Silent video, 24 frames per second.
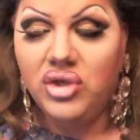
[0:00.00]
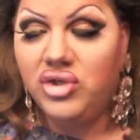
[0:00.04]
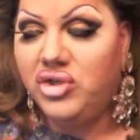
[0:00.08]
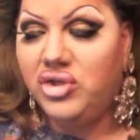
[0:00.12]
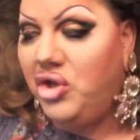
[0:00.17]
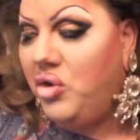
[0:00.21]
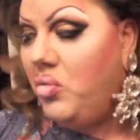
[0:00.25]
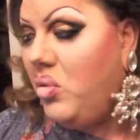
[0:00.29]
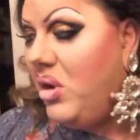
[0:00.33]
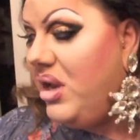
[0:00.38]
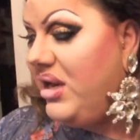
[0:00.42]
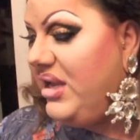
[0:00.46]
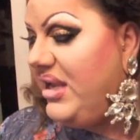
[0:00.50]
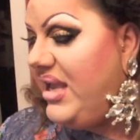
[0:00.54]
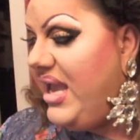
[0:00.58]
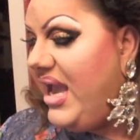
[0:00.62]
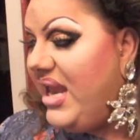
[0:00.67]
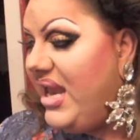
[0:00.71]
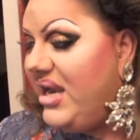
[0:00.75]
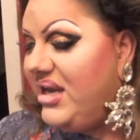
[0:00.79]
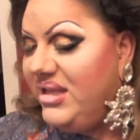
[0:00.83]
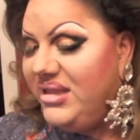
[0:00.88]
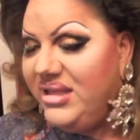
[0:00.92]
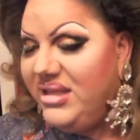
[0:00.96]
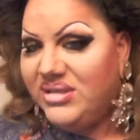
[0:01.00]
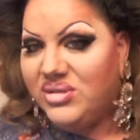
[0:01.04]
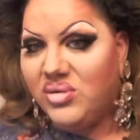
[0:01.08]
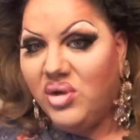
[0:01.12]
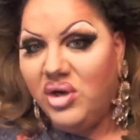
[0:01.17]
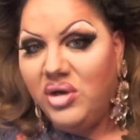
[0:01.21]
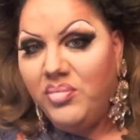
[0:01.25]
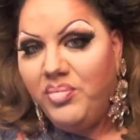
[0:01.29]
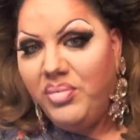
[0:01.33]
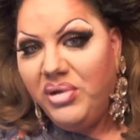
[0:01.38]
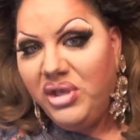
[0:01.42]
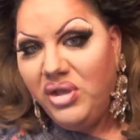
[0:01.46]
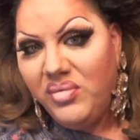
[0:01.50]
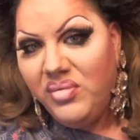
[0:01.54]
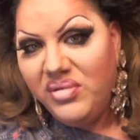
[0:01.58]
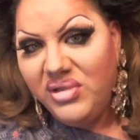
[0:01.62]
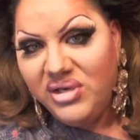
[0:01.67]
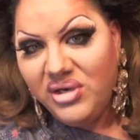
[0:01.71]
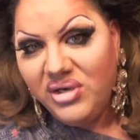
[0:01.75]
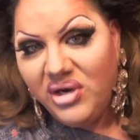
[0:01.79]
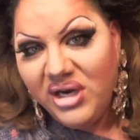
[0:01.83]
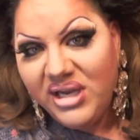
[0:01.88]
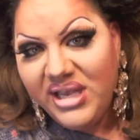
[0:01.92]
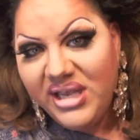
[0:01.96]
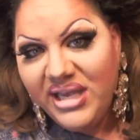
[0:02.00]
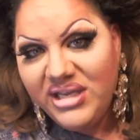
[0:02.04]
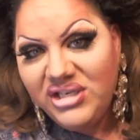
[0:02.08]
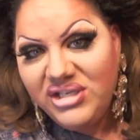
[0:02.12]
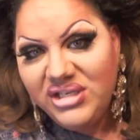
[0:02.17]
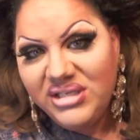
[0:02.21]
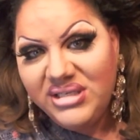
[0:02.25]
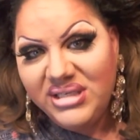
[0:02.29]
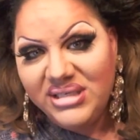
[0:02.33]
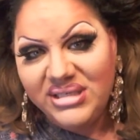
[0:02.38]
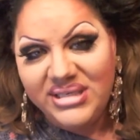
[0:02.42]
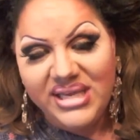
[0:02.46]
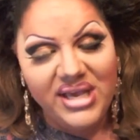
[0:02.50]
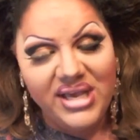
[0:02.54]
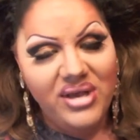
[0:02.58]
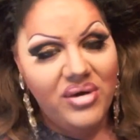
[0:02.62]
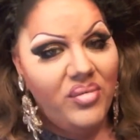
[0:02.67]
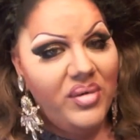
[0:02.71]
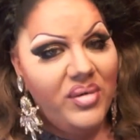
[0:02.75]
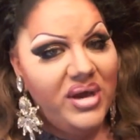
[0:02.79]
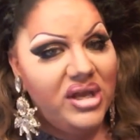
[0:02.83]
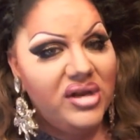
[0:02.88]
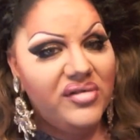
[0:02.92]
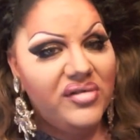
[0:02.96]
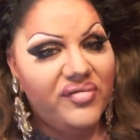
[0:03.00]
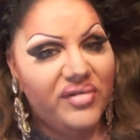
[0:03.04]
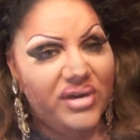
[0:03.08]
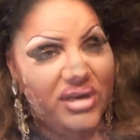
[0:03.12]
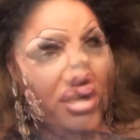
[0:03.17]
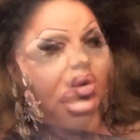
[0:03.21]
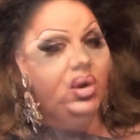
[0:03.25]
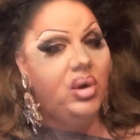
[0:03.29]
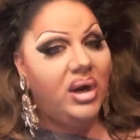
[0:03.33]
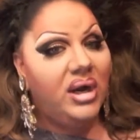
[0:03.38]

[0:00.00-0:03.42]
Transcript: Do you want a candidate that's going to put you in the dark ages and take away your freedom?